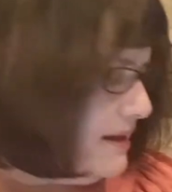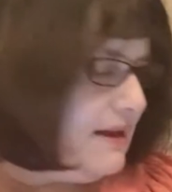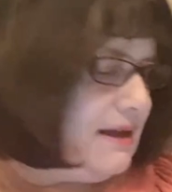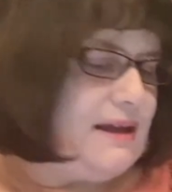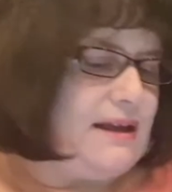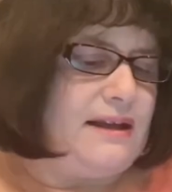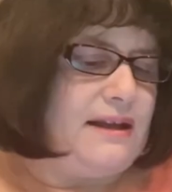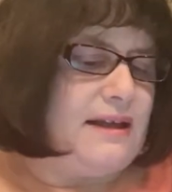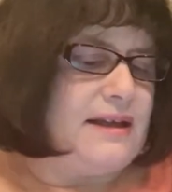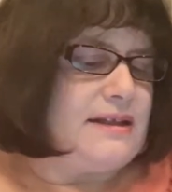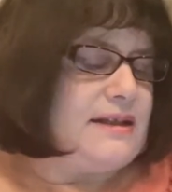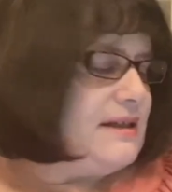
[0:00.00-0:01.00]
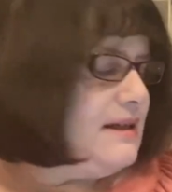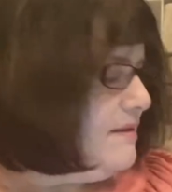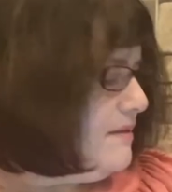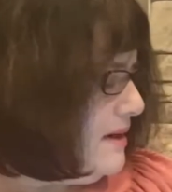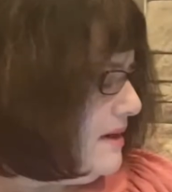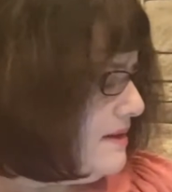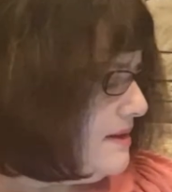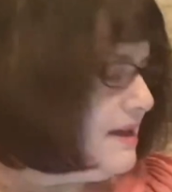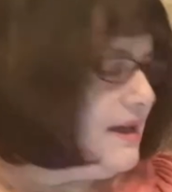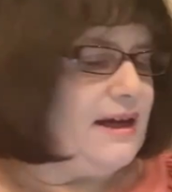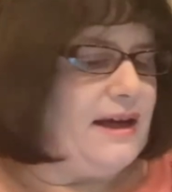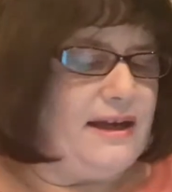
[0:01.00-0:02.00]
And let's see what else I
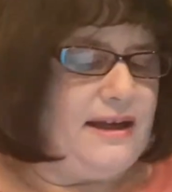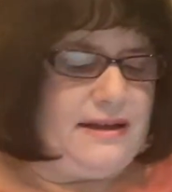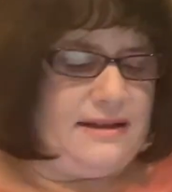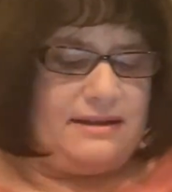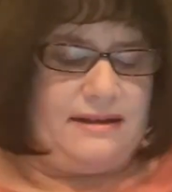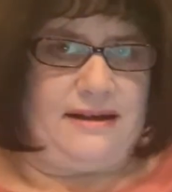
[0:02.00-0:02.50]
got.